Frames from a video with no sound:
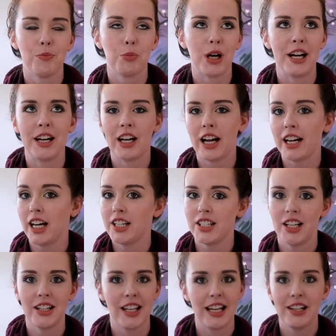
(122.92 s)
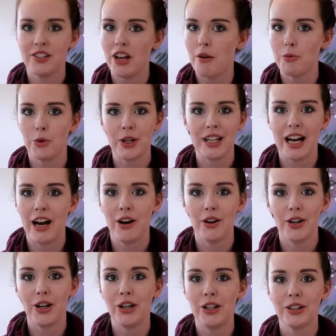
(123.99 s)
Brian and I got done like demoing
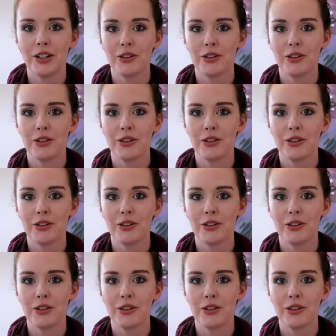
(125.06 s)
out all